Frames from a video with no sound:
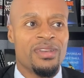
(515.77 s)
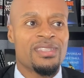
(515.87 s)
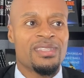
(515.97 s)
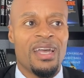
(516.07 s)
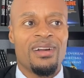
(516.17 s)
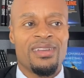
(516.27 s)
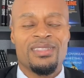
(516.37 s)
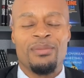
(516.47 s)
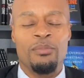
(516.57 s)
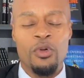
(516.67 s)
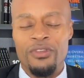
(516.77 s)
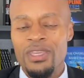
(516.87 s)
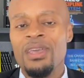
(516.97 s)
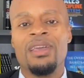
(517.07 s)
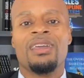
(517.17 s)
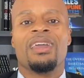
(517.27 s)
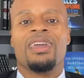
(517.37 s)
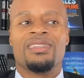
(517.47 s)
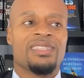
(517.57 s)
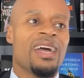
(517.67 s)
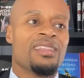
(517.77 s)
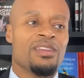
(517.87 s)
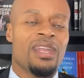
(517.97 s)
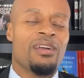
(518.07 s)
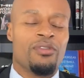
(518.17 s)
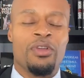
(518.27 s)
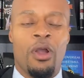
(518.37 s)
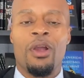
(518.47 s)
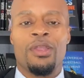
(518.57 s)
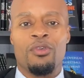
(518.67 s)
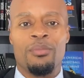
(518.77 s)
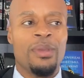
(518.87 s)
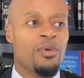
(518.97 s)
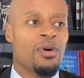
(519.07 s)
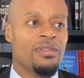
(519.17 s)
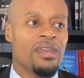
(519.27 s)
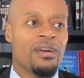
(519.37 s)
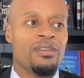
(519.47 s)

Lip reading: This is not like some movie, and you're not really arguing with people all day.